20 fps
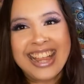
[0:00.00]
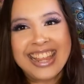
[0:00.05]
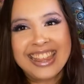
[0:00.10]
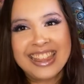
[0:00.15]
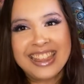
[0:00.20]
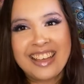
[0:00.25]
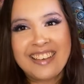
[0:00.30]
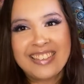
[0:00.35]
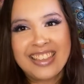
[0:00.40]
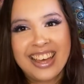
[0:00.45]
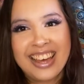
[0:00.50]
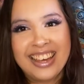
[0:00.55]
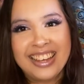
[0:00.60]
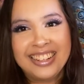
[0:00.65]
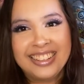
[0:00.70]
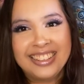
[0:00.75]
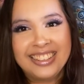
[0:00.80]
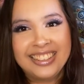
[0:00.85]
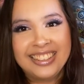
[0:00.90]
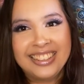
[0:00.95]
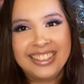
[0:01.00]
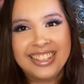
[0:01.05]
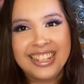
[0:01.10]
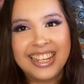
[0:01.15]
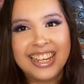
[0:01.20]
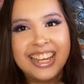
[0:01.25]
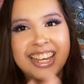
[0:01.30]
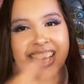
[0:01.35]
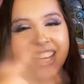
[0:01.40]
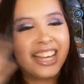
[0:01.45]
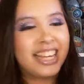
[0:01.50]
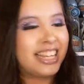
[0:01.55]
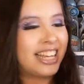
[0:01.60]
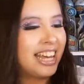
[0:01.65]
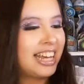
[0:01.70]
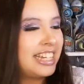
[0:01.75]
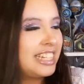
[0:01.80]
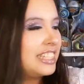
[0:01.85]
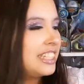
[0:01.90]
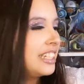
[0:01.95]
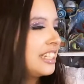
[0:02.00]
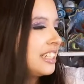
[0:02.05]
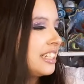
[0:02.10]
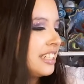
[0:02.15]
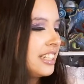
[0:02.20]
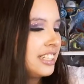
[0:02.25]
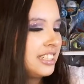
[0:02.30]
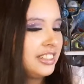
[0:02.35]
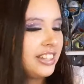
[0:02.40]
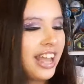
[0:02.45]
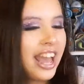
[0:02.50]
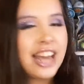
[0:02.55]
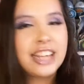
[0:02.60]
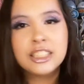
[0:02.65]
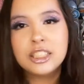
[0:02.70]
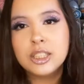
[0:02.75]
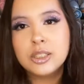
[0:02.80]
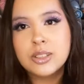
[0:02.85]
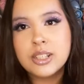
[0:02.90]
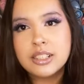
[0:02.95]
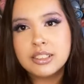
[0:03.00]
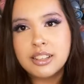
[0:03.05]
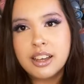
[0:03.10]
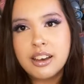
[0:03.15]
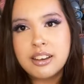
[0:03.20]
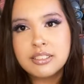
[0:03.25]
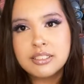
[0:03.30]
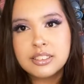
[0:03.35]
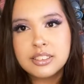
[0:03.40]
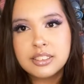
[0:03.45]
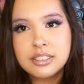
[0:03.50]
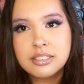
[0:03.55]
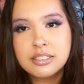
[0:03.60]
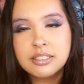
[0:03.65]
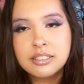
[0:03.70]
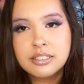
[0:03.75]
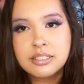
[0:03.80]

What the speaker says: Love that. Yeah, so it has three sounds.